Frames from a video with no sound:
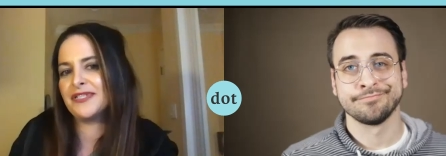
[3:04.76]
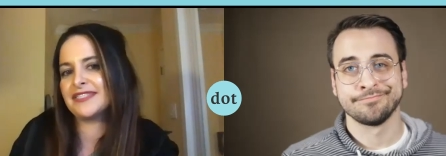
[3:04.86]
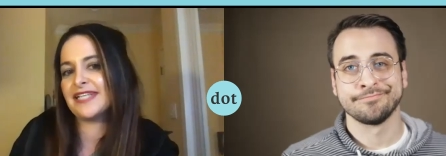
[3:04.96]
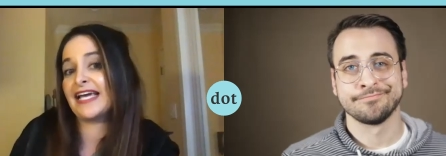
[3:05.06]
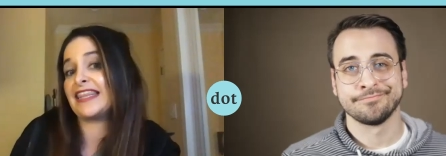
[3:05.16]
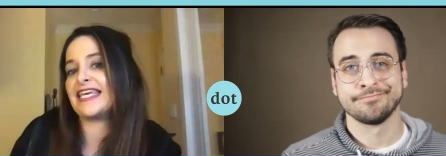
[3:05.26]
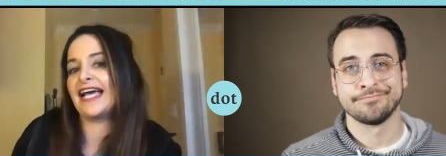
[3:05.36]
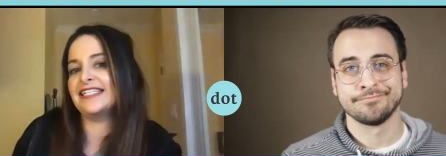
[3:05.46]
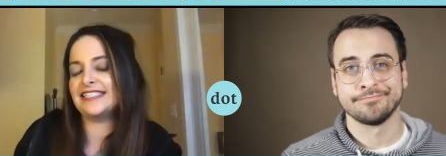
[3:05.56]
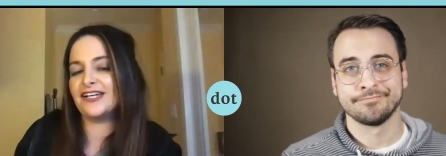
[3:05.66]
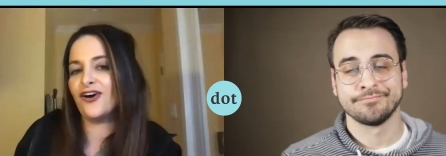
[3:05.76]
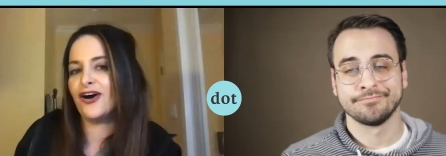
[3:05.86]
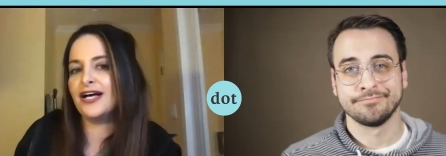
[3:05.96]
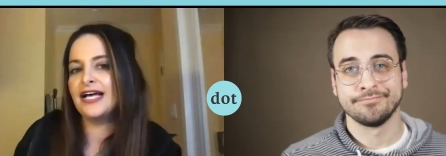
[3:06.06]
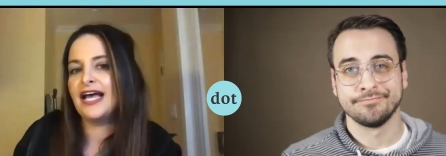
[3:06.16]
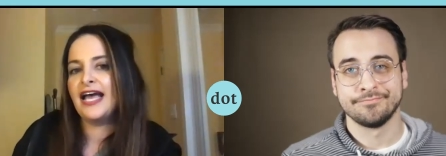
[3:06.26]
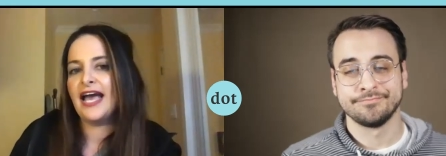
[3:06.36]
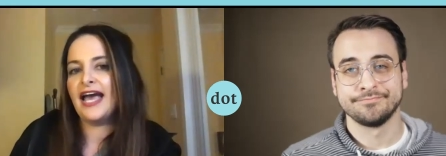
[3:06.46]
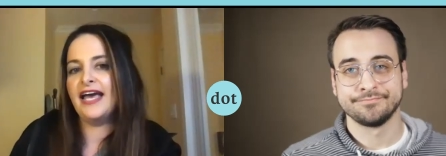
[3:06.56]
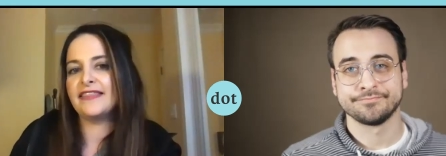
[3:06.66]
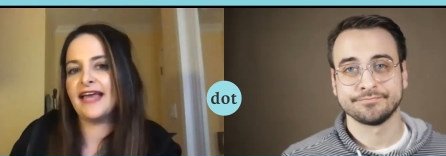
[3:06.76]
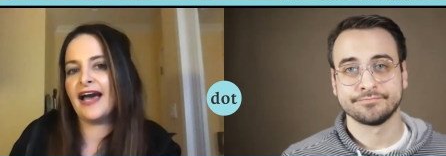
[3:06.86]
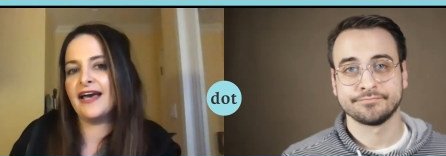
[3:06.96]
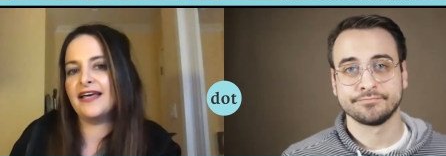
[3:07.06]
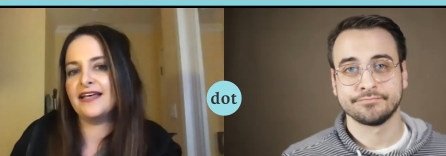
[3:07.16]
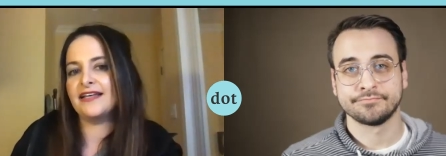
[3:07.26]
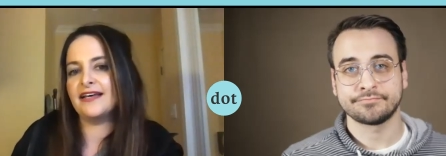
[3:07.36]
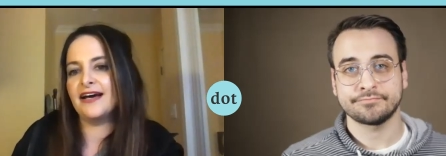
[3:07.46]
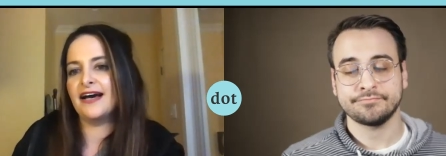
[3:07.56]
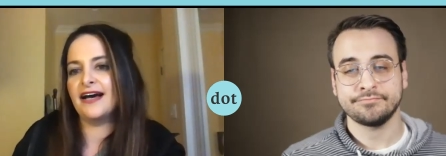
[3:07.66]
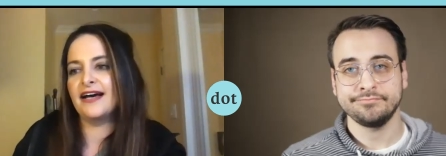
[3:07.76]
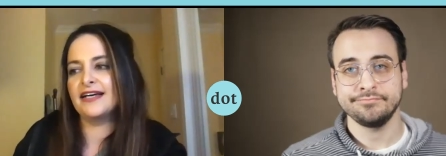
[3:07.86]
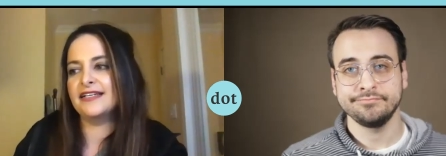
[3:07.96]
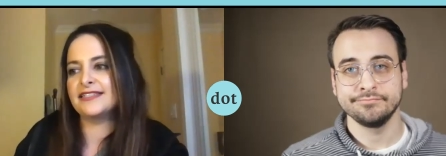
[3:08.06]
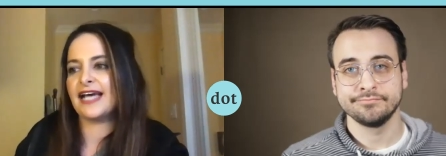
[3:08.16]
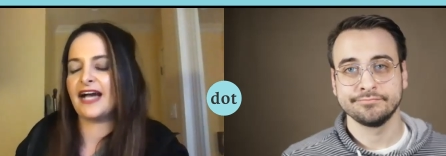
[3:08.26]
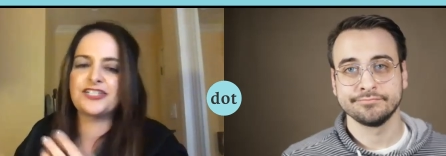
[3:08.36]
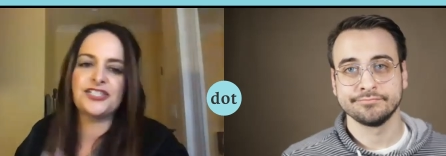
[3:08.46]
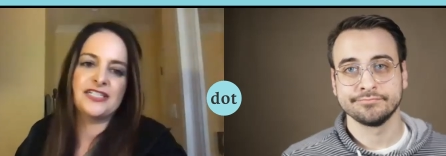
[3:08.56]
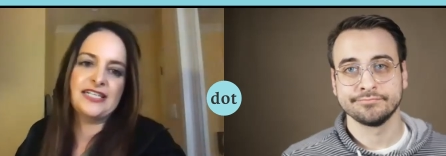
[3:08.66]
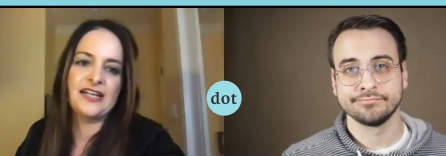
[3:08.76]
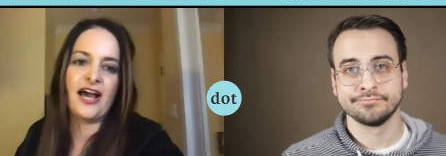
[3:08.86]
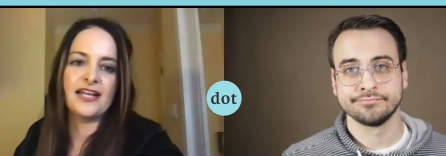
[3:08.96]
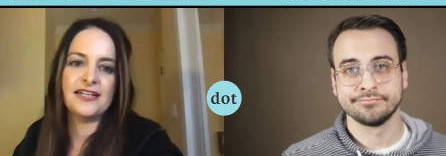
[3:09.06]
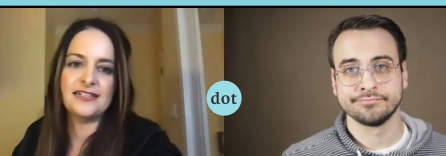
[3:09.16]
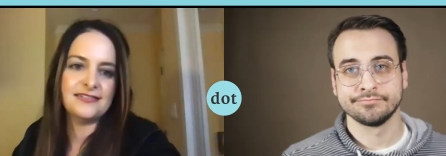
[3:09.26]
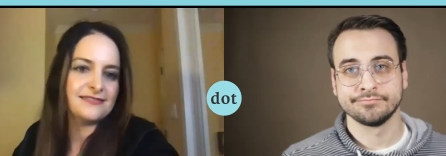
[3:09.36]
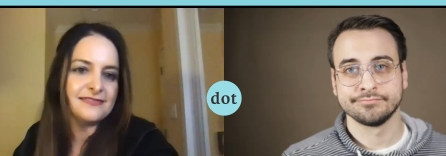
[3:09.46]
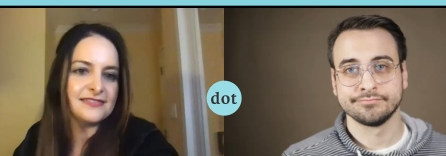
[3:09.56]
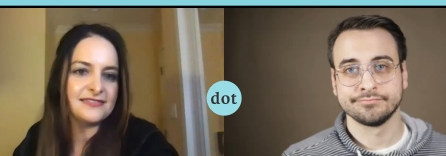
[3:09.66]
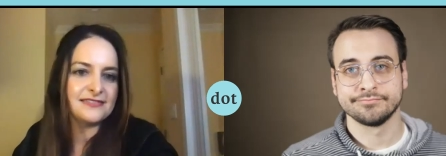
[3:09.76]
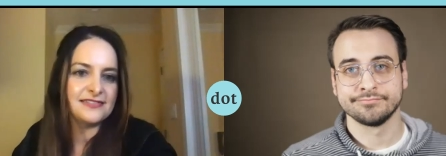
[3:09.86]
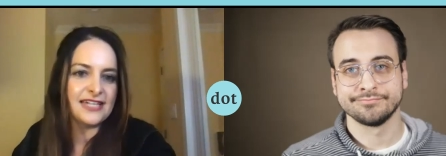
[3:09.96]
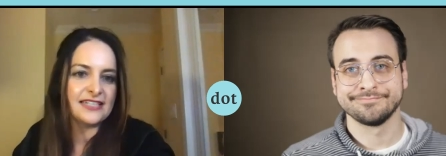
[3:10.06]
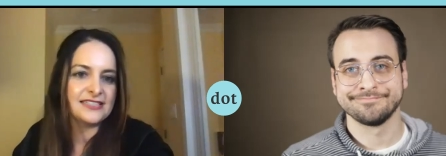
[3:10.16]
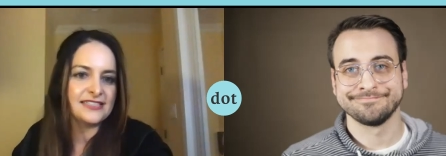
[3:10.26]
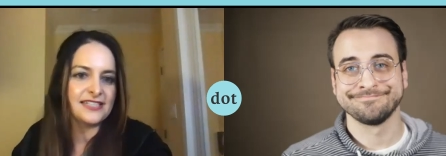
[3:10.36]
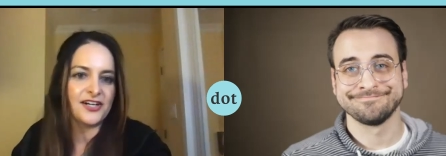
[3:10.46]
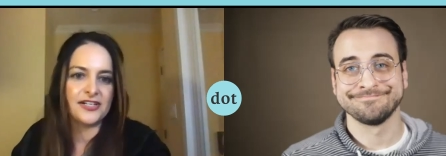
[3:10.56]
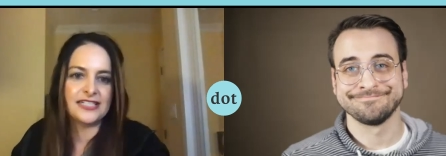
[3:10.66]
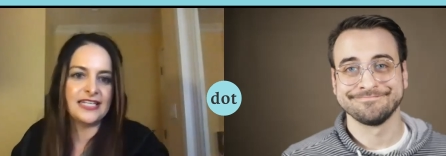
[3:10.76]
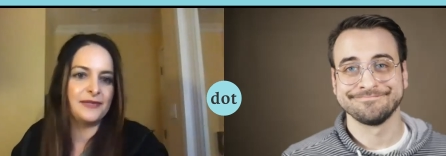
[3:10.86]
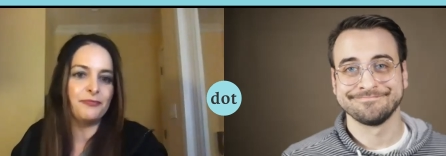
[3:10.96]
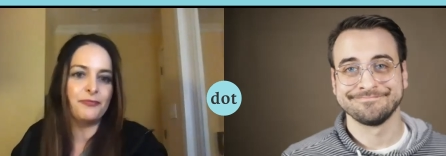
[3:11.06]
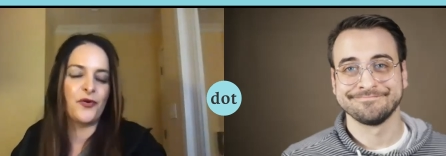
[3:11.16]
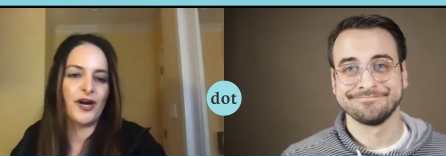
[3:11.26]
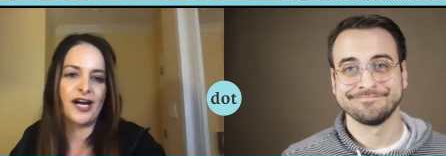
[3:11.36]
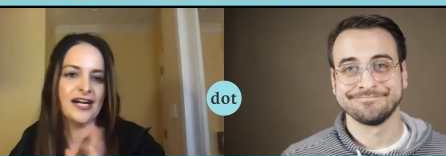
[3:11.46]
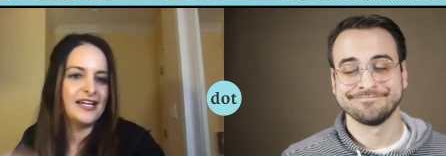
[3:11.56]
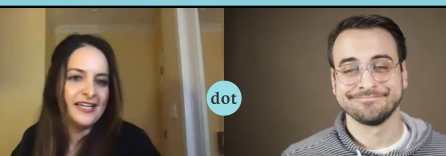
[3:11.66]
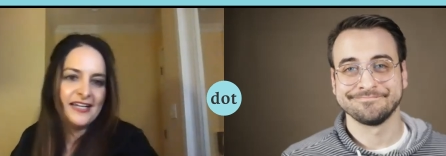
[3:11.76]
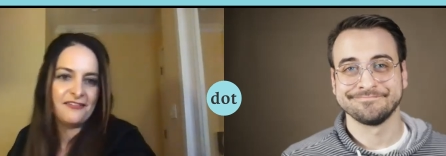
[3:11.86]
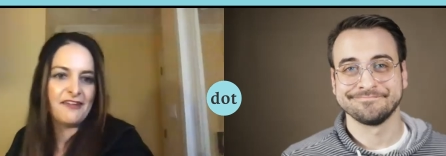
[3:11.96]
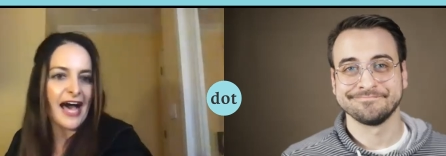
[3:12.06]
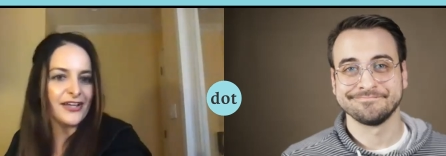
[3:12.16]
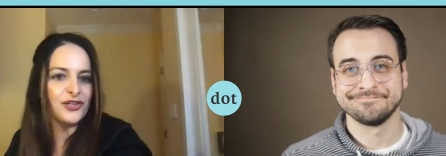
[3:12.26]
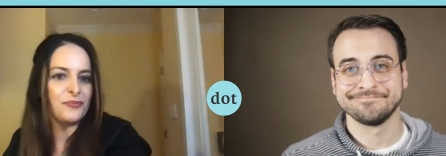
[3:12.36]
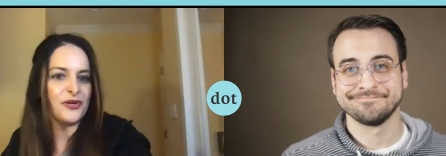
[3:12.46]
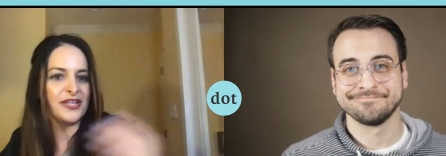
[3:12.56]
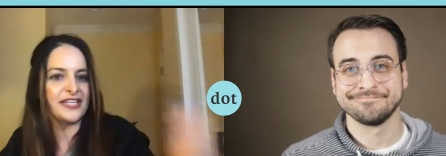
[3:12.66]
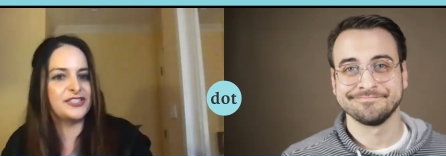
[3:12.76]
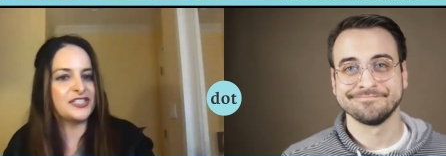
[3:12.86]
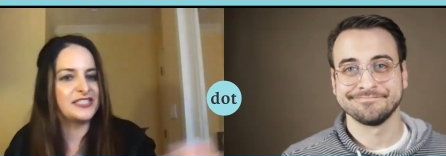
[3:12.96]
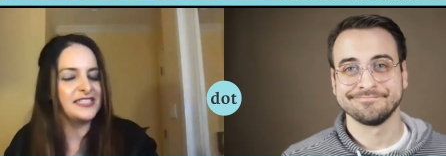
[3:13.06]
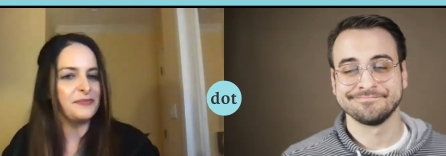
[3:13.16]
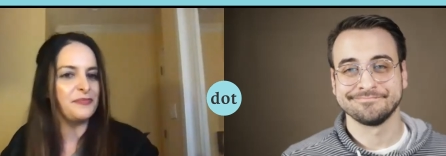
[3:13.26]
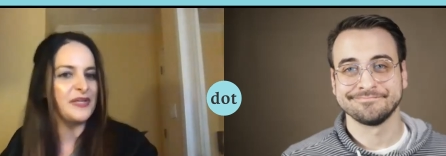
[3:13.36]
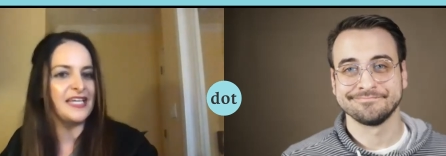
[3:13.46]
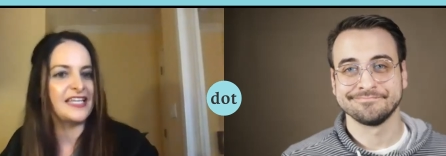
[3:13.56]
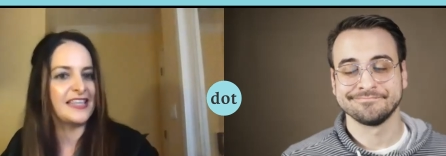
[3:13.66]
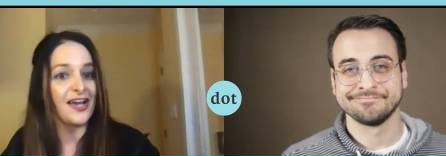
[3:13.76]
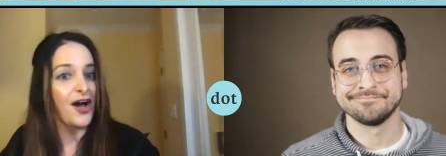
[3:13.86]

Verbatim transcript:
Speaker 1: is like the ideal and that uh is actually not necessarily more valuable than just being the